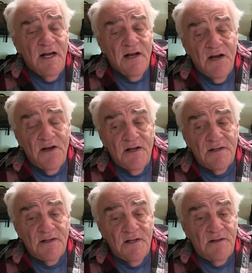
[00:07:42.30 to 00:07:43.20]

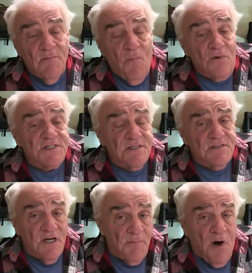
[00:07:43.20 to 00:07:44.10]
and most of the
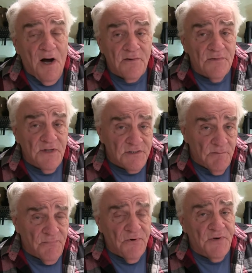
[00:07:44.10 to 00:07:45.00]
time auto does
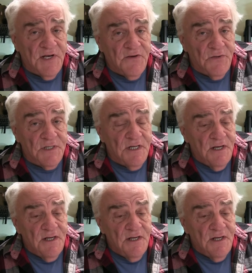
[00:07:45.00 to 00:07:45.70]
a pretty good